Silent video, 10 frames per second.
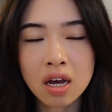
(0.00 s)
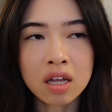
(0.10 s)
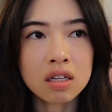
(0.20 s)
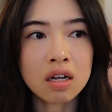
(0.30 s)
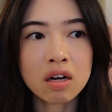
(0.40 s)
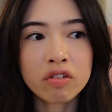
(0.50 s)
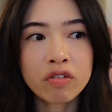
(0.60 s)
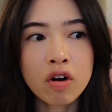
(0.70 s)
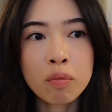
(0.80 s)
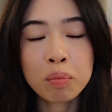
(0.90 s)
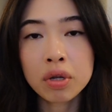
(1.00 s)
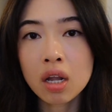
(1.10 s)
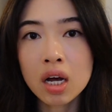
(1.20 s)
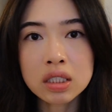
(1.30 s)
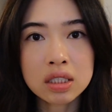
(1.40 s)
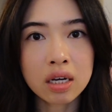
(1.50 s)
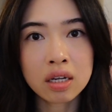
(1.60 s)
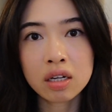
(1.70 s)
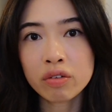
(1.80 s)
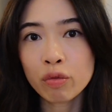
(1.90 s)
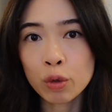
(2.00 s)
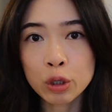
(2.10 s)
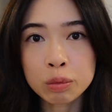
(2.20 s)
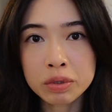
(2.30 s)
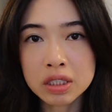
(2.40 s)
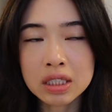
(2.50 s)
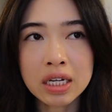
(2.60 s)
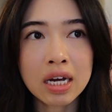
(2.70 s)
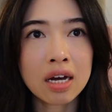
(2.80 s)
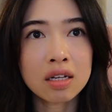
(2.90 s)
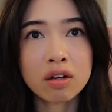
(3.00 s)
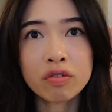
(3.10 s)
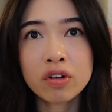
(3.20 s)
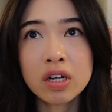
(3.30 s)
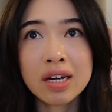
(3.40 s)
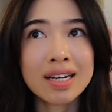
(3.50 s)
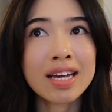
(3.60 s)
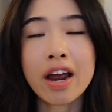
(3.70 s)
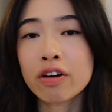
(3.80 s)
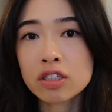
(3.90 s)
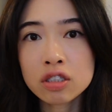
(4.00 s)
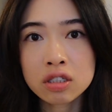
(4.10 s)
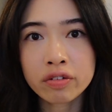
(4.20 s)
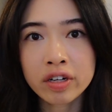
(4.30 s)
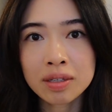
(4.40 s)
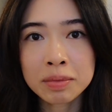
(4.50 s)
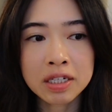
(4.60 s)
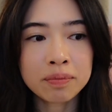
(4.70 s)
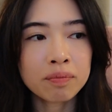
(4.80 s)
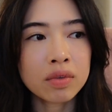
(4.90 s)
I love plot, I love world building, I love character development.